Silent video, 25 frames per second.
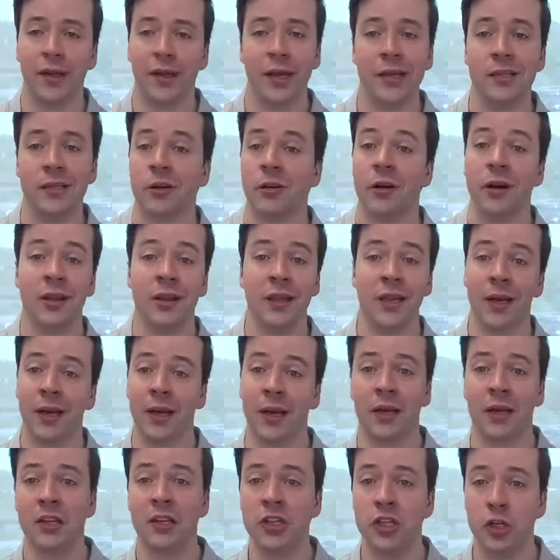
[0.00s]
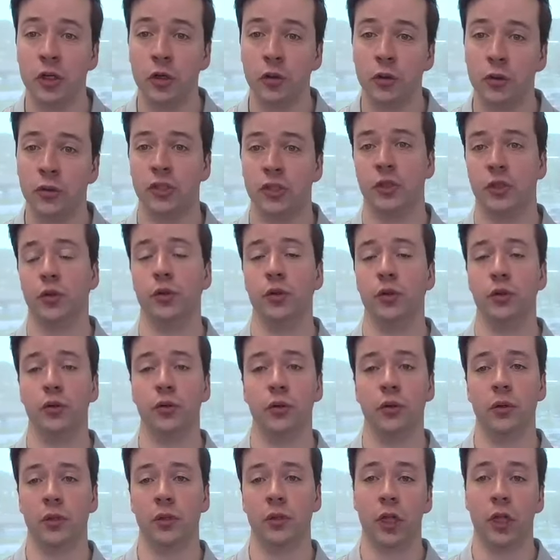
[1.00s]
is there anything I can do
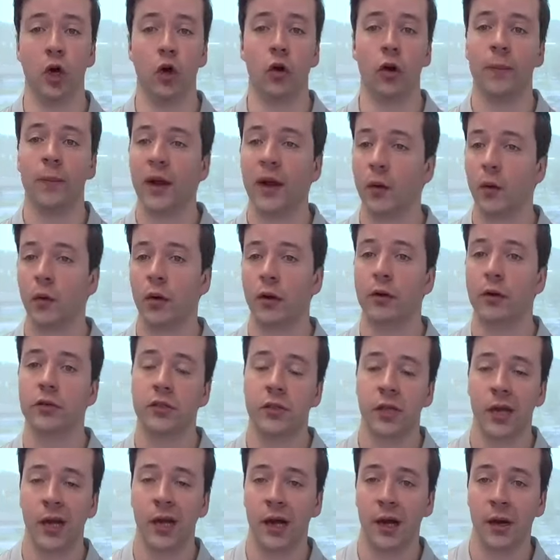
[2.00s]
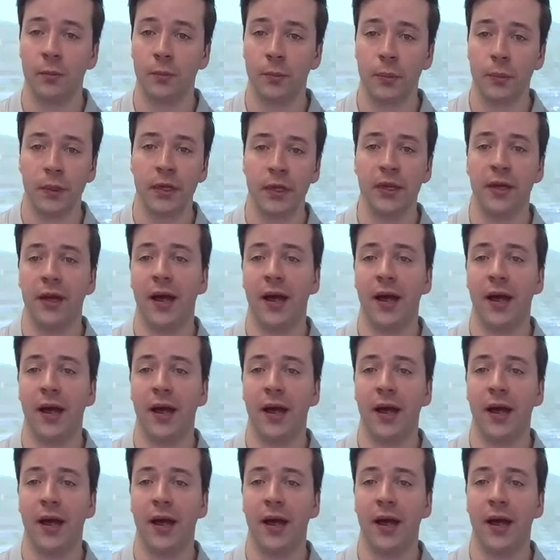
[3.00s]
to lower my workers' comp?